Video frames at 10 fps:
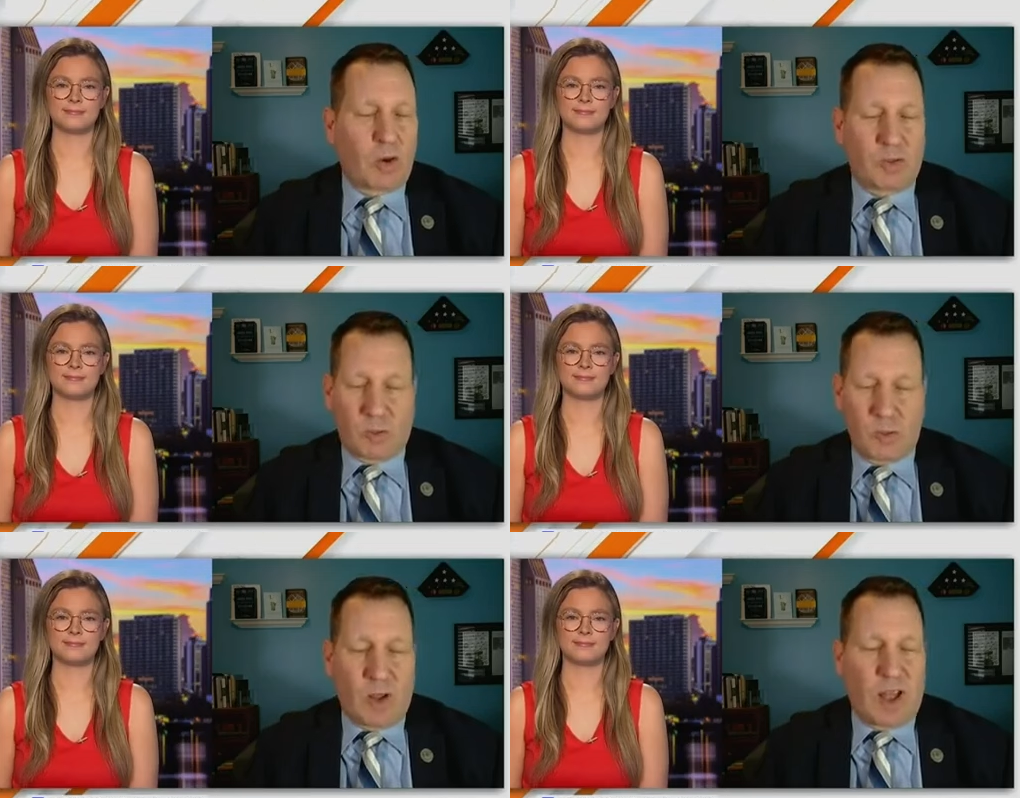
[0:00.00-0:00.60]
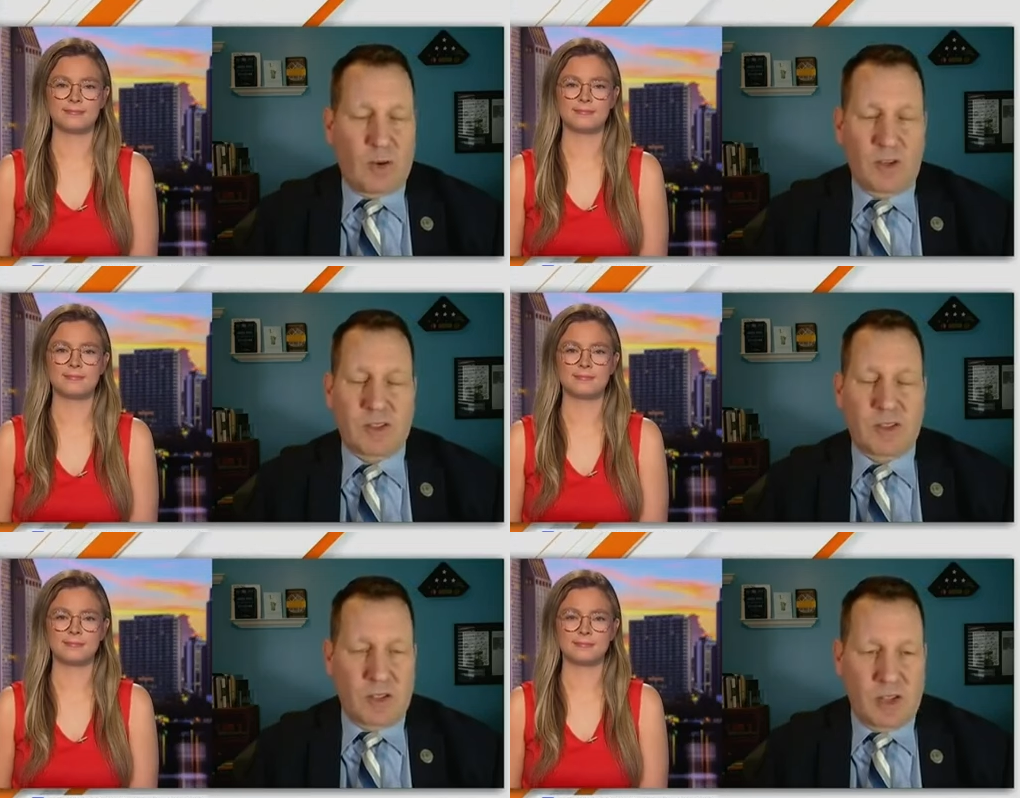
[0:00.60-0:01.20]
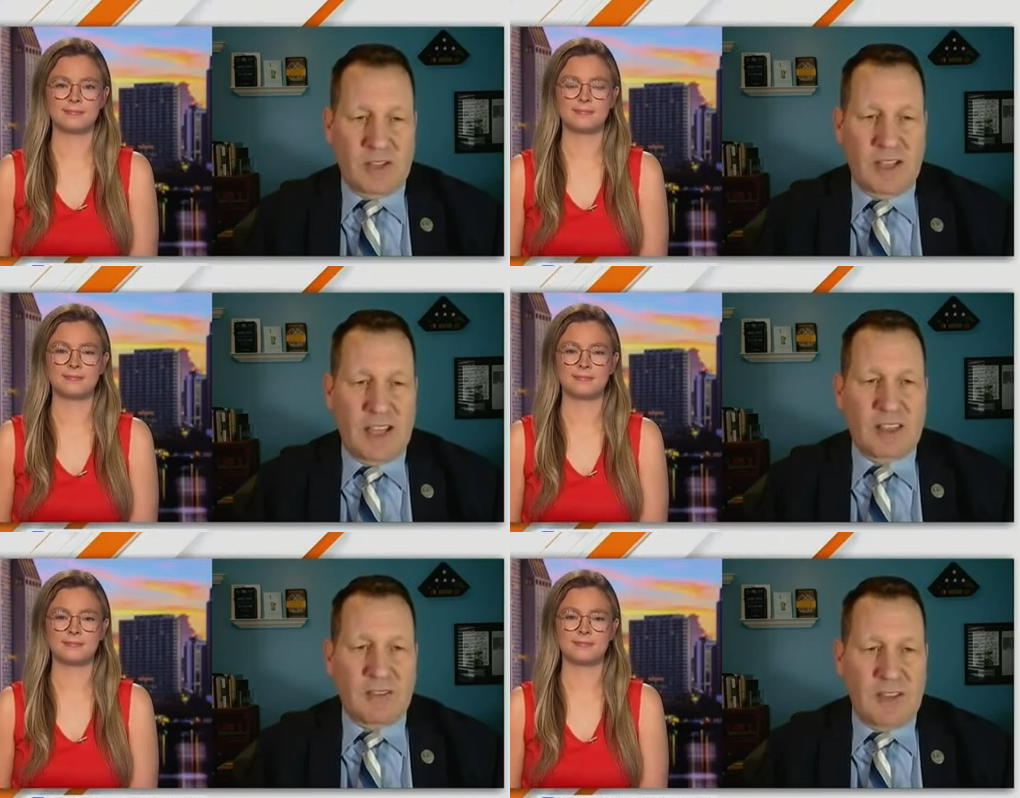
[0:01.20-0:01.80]
Speaker 1: work through Congress to to
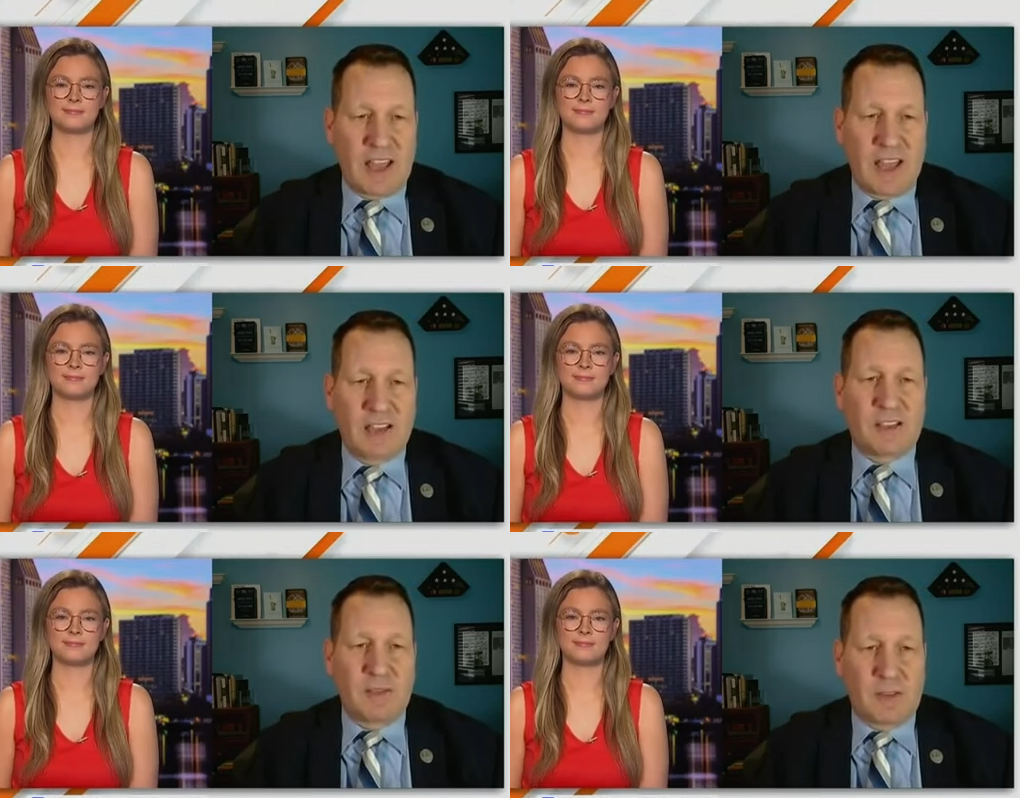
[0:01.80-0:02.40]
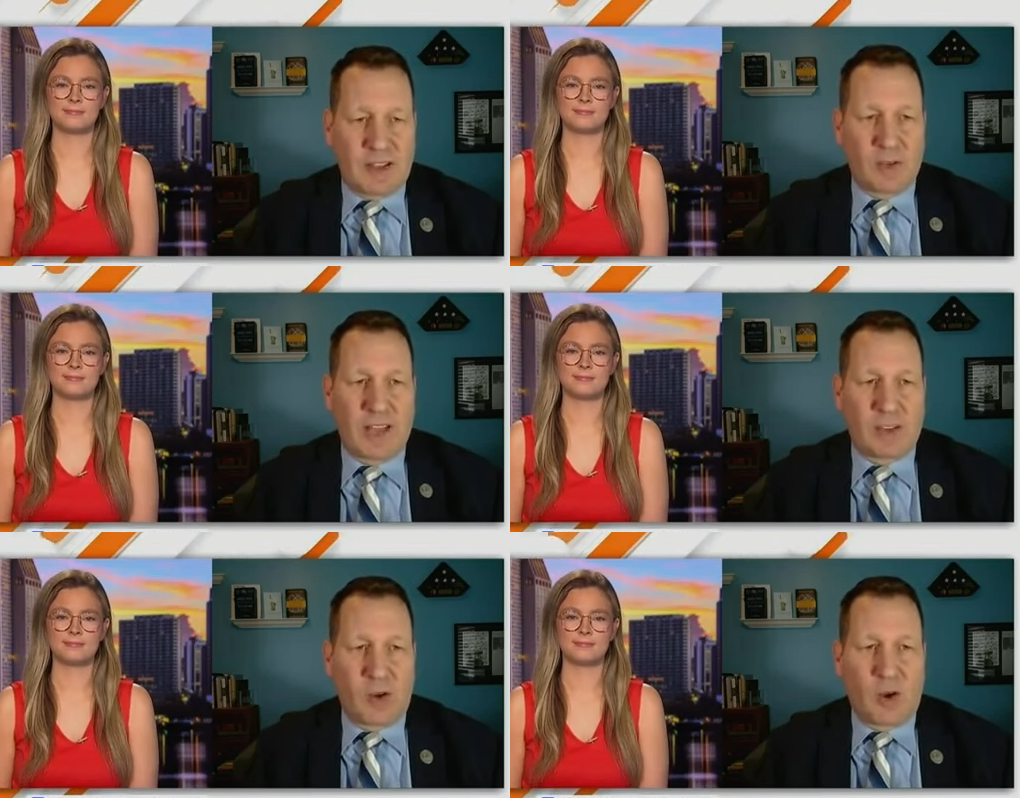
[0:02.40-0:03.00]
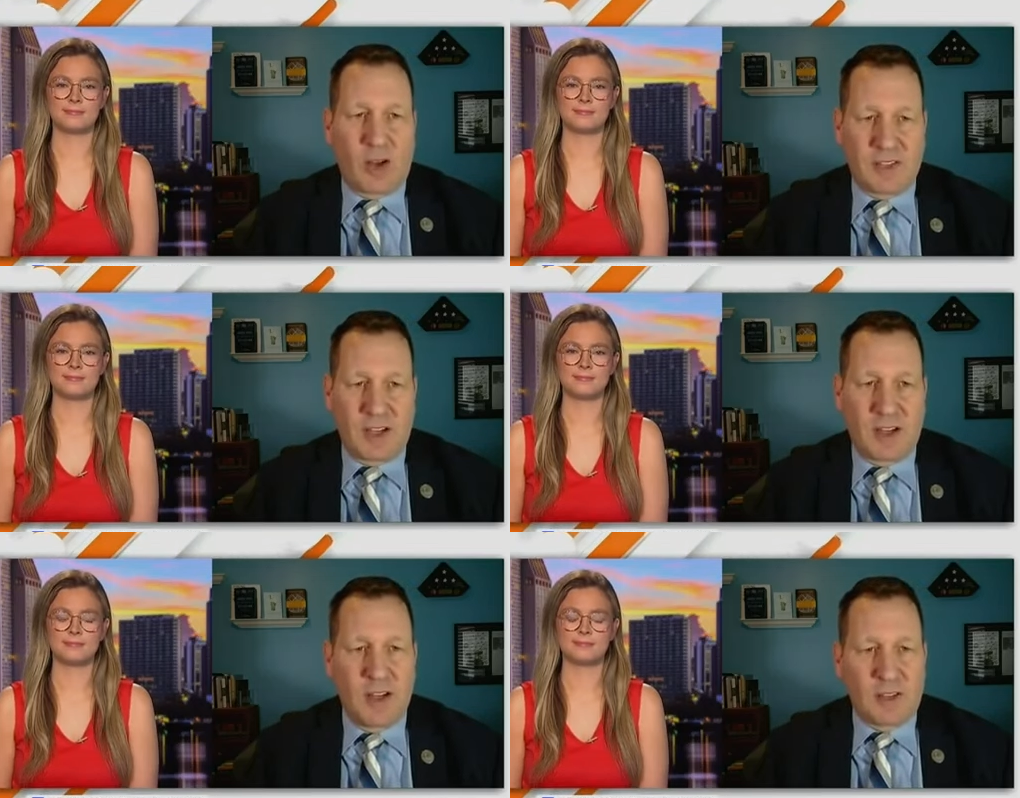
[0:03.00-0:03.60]
get the VA to follow that law and
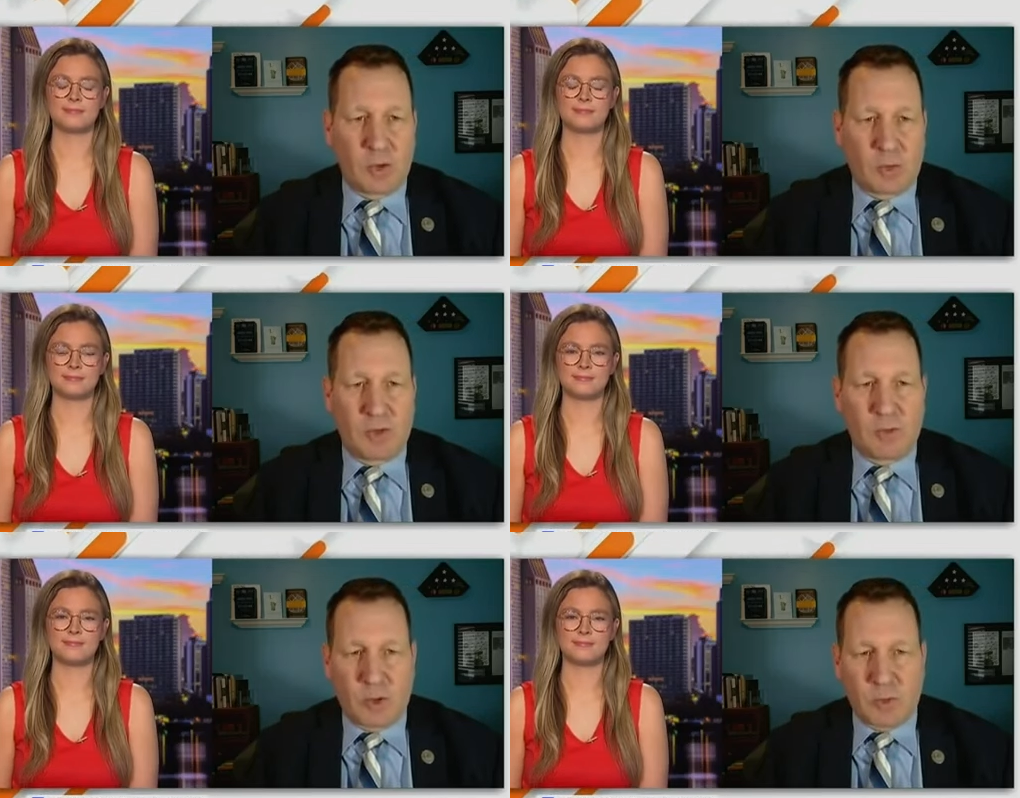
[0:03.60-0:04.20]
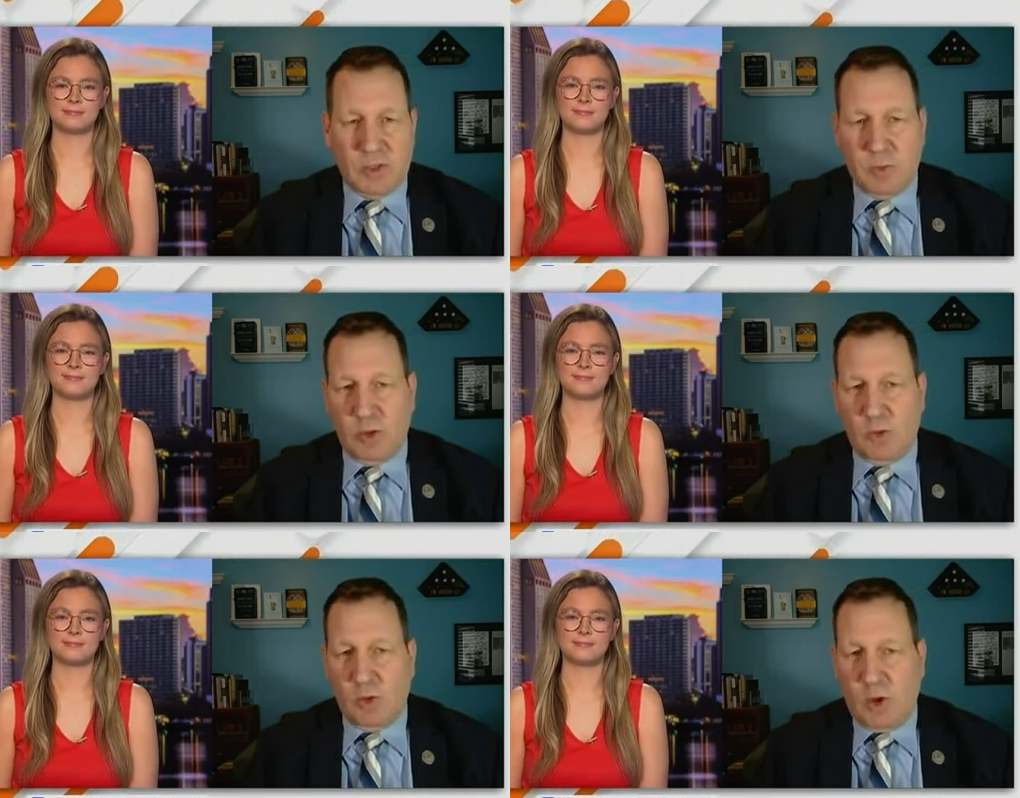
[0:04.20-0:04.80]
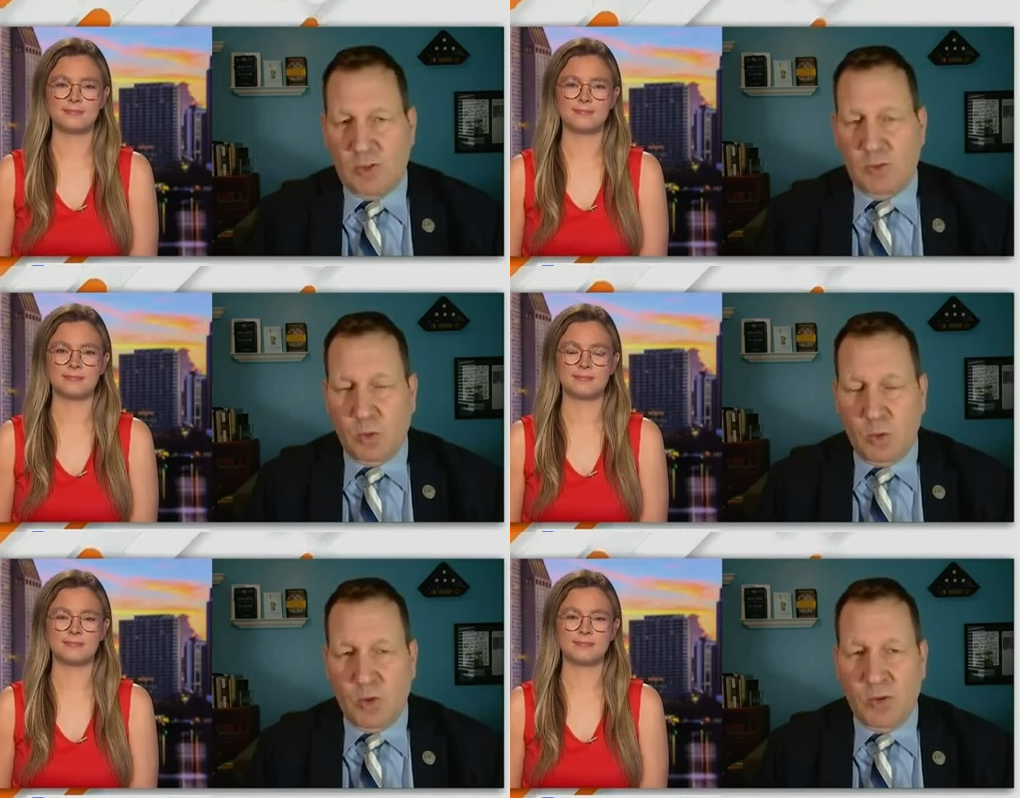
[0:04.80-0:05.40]
to to reinforce it with some other laws
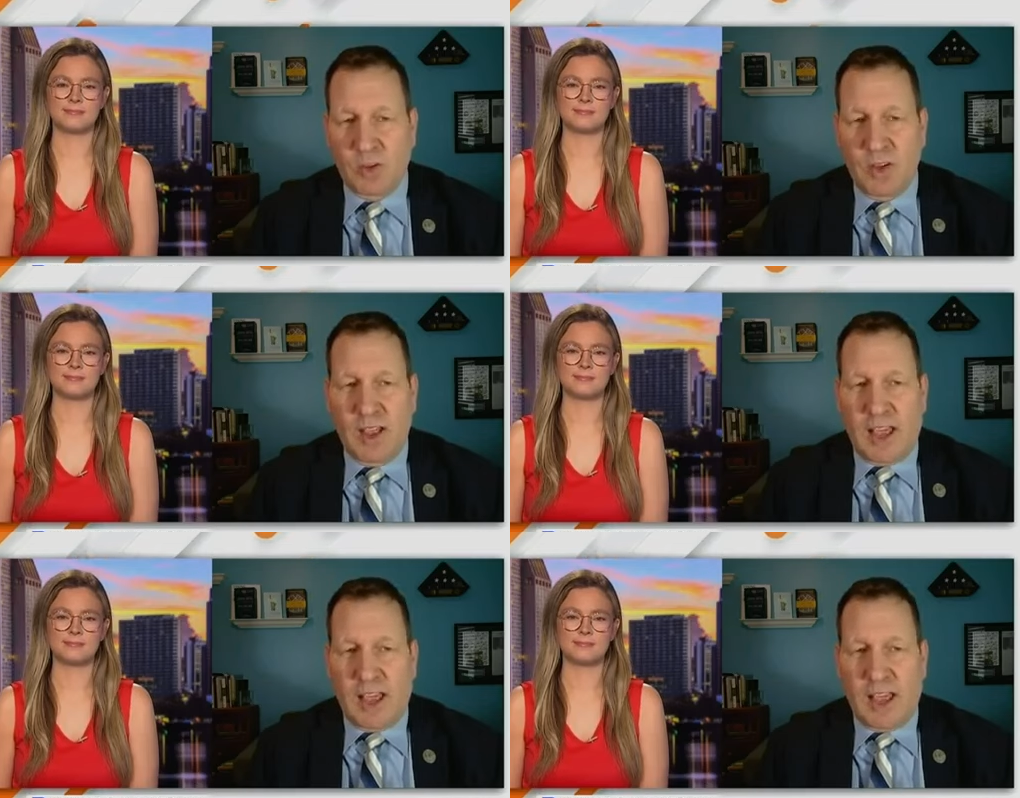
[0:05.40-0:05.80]
and rules.